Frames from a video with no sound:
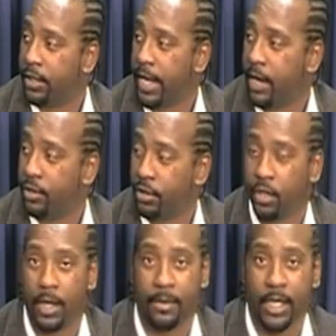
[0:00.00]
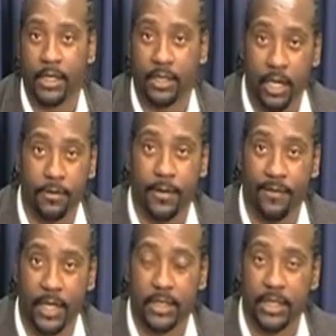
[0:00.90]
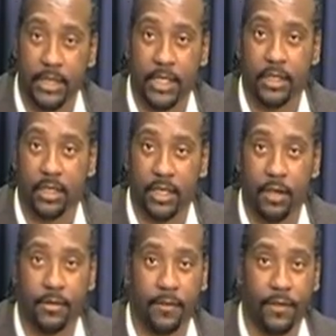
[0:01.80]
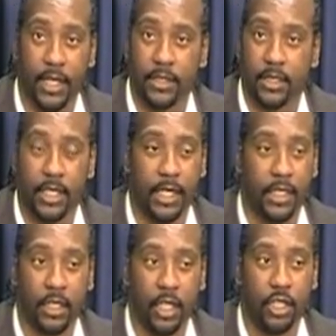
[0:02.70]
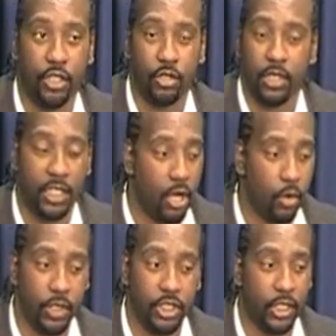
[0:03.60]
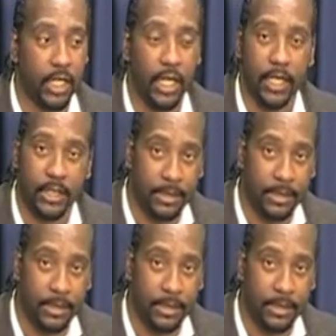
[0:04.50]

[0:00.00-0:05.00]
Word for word: now. You know what I mean? Self-defense. He teaches self-defense, and you can go with your kids,